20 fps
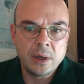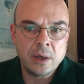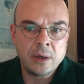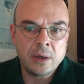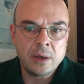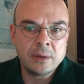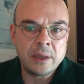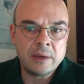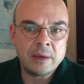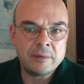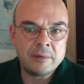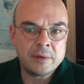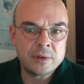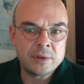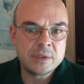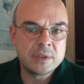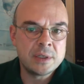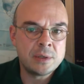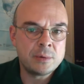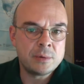
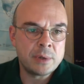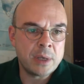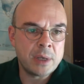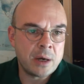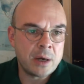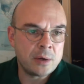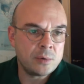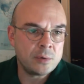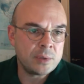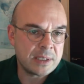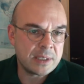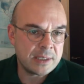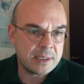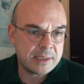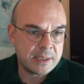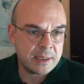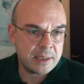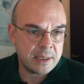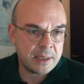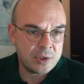diversity in regard with
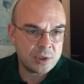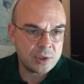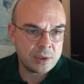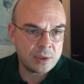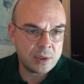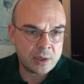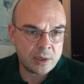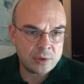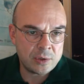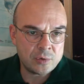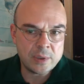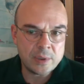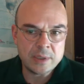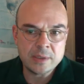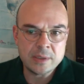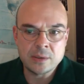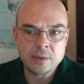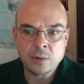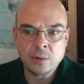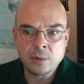destination countries.
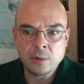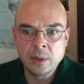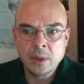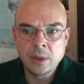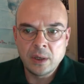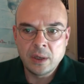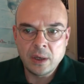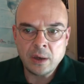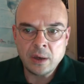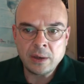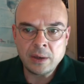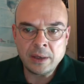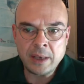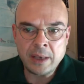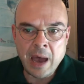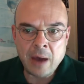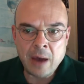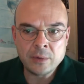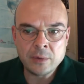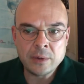So
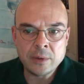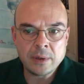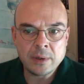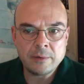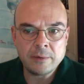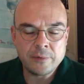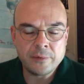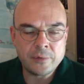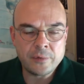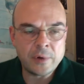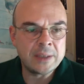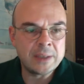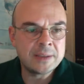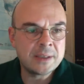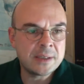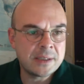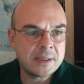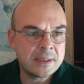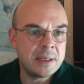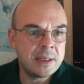now France
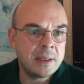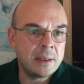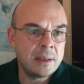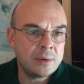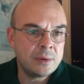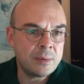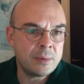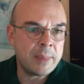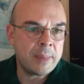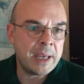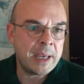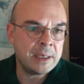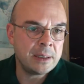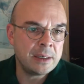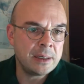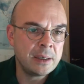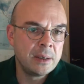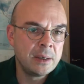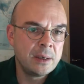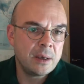is still the
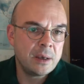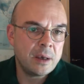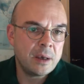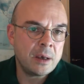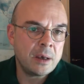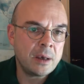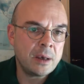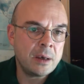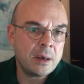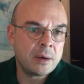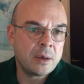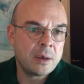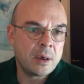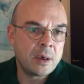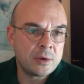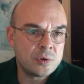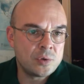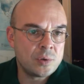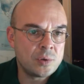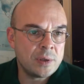main
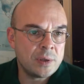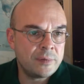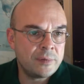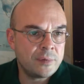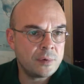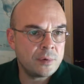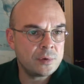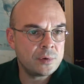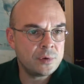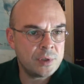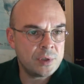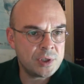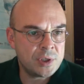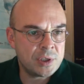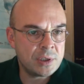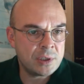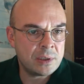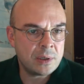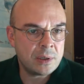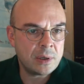country for
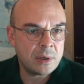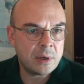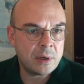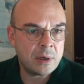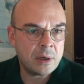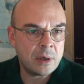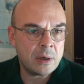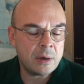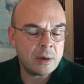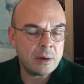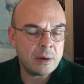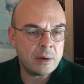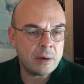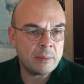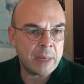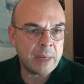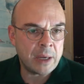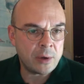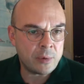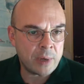Tunisian
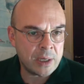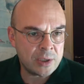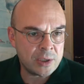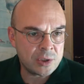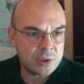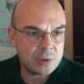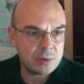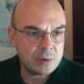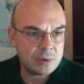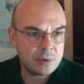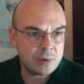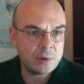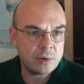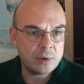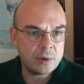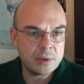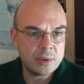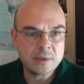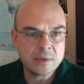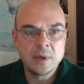migration. You know,
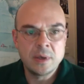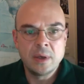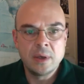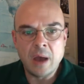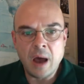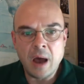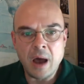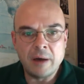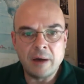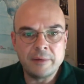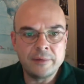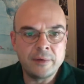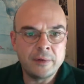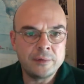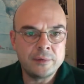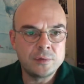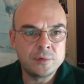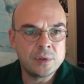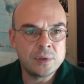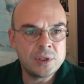it's half
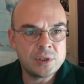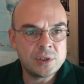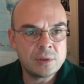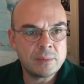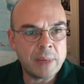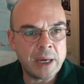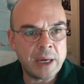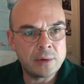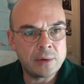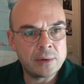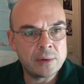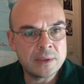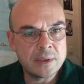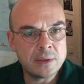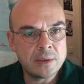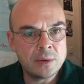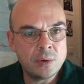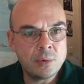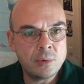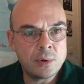of Tunisian migrants
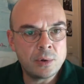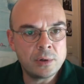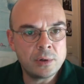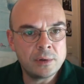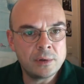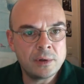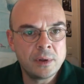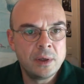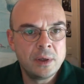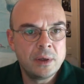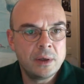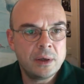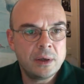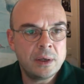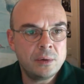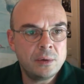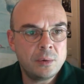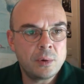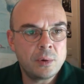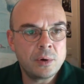in the world
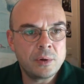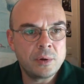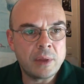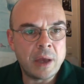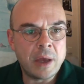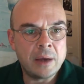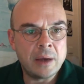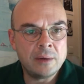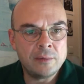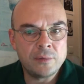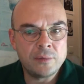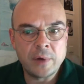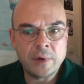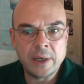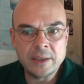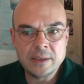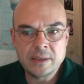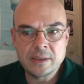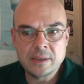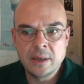are in
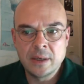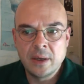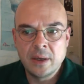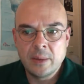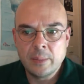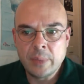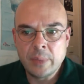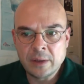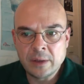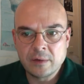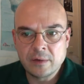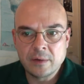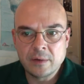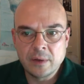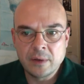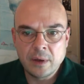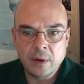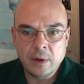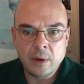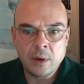France, but
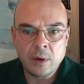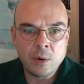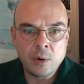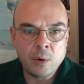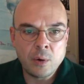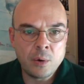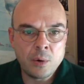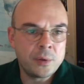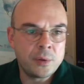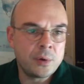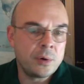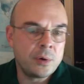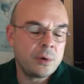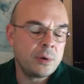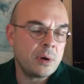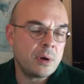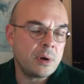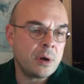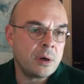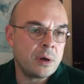
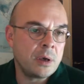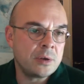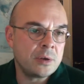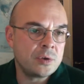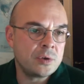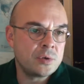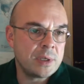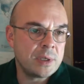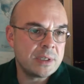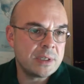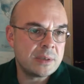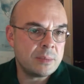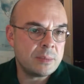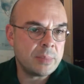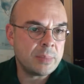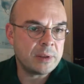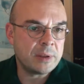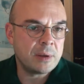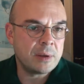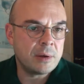other countries, in
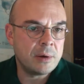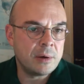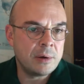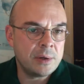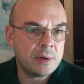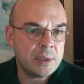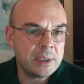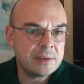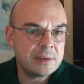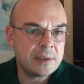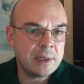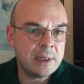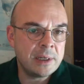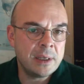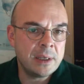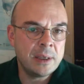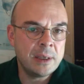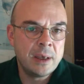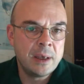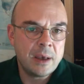particular
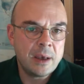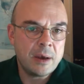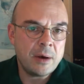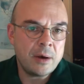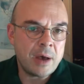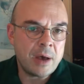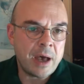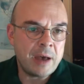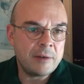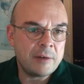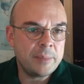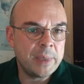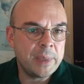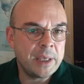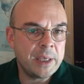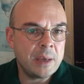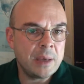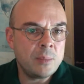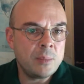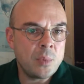Italy, have
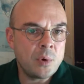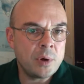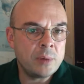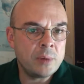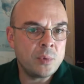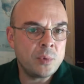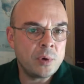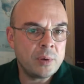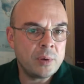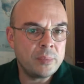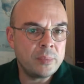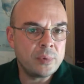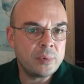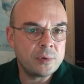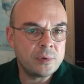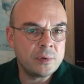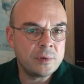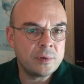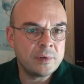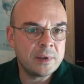become more and more
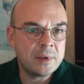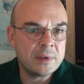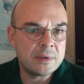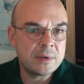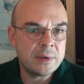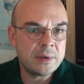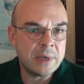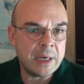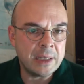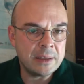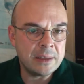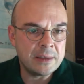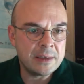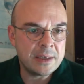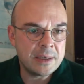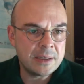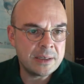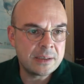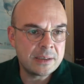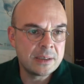important since the
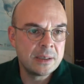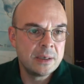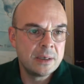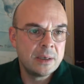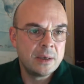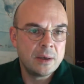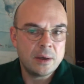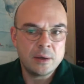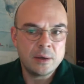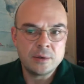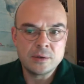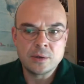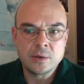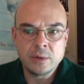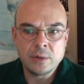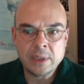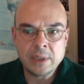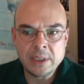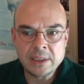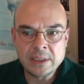90s.
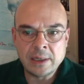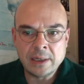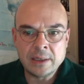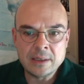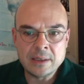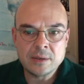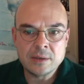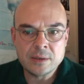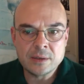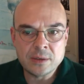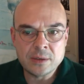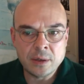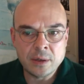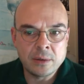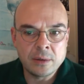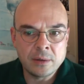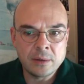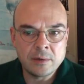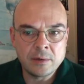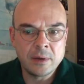So Italy is the
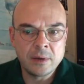second.